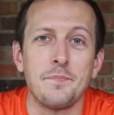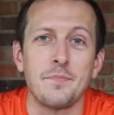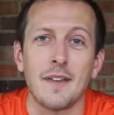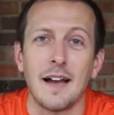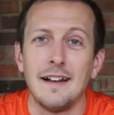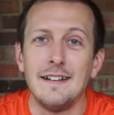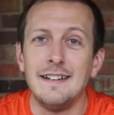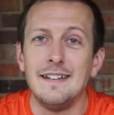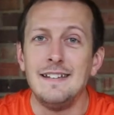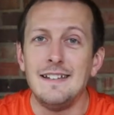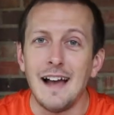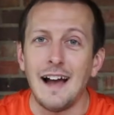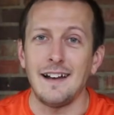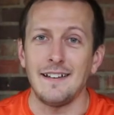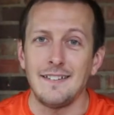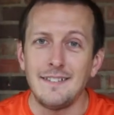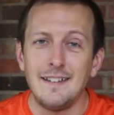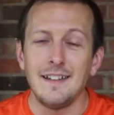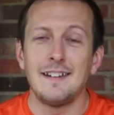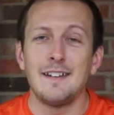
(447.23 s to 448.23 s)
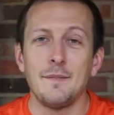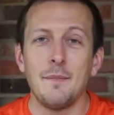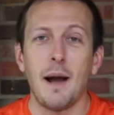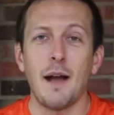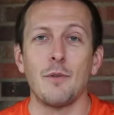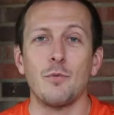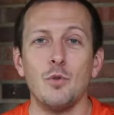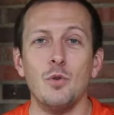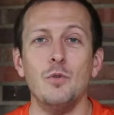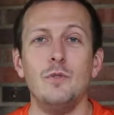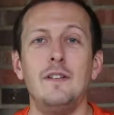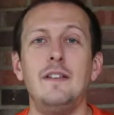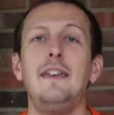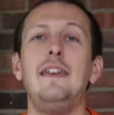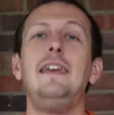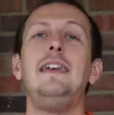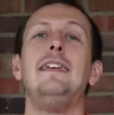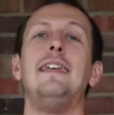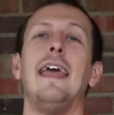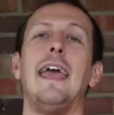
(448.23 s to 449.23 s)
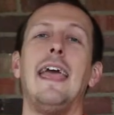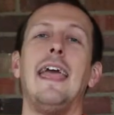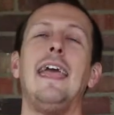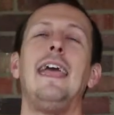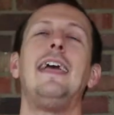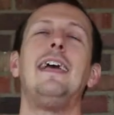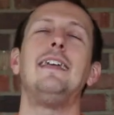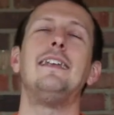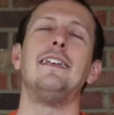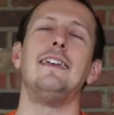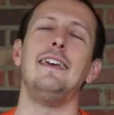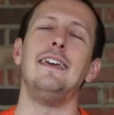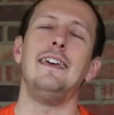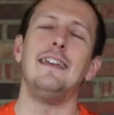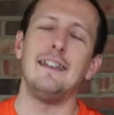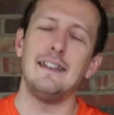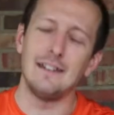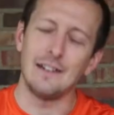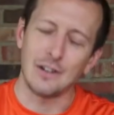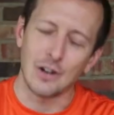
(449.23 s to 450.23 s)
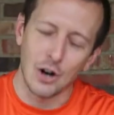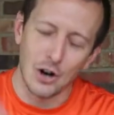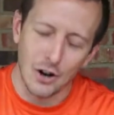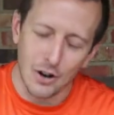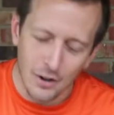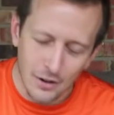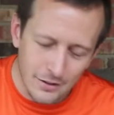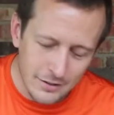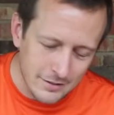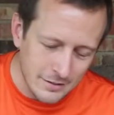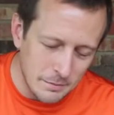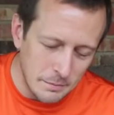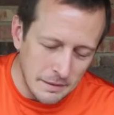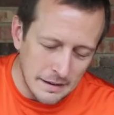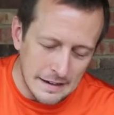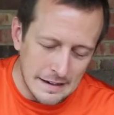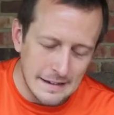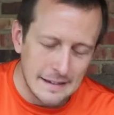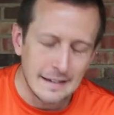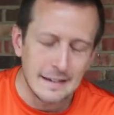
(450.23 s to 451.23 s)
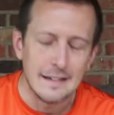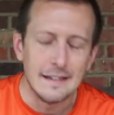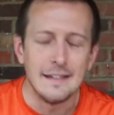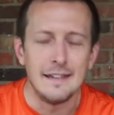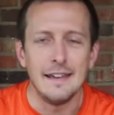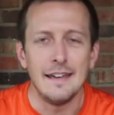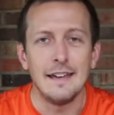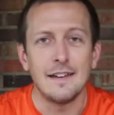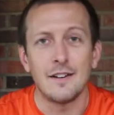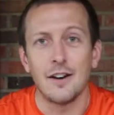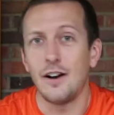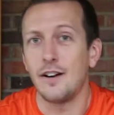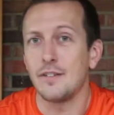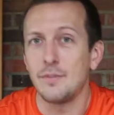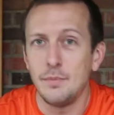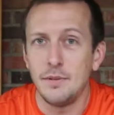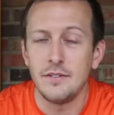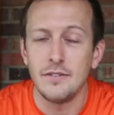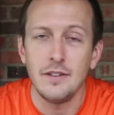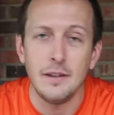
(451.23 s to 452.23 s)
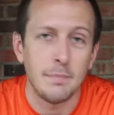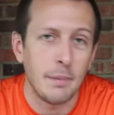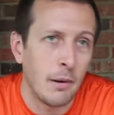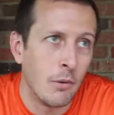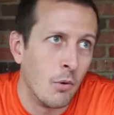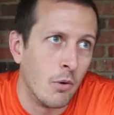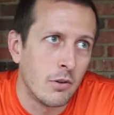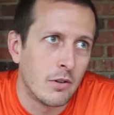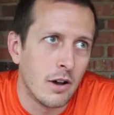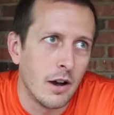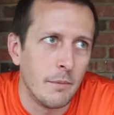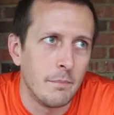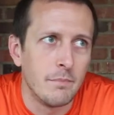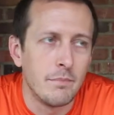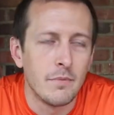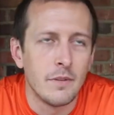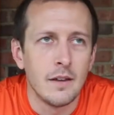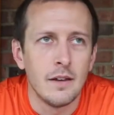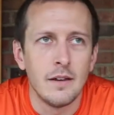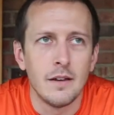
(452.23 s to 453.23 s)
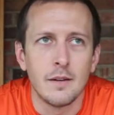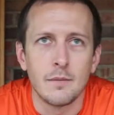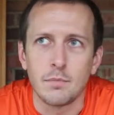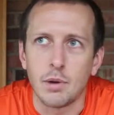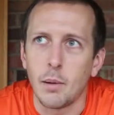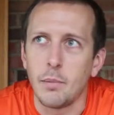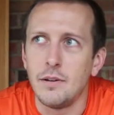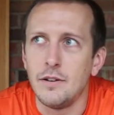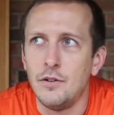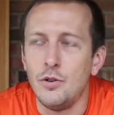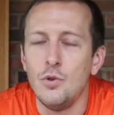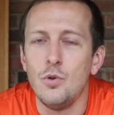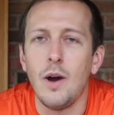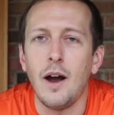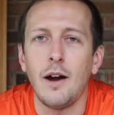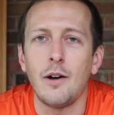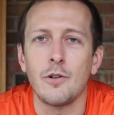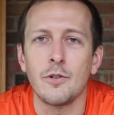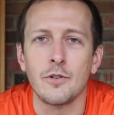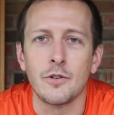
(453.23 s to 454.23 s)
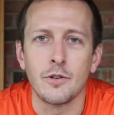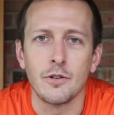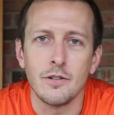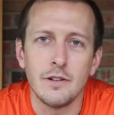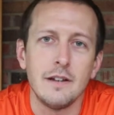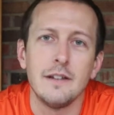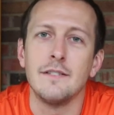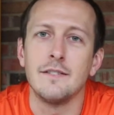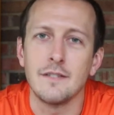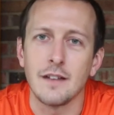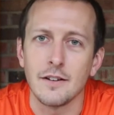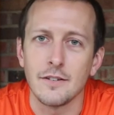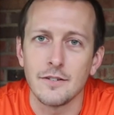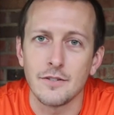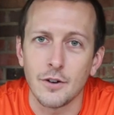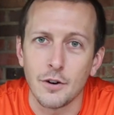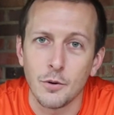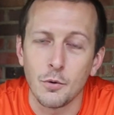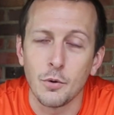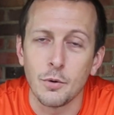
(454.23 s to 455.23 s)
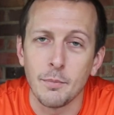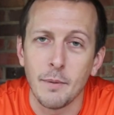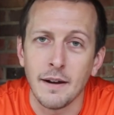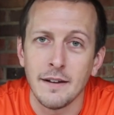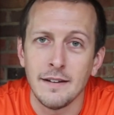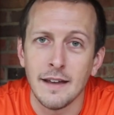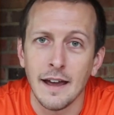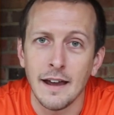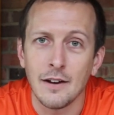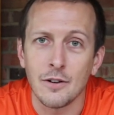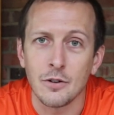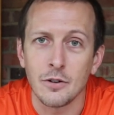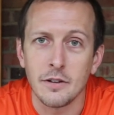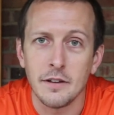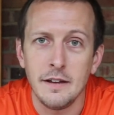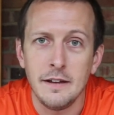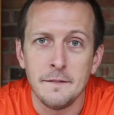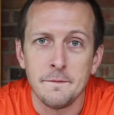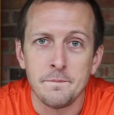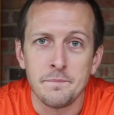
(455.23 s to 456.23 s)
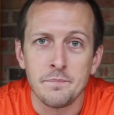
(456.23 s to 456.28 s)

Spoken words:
I did not stick to my routine, and it cost me. It cost me sleep. I woke up probably 2 hours early and got started with my day early.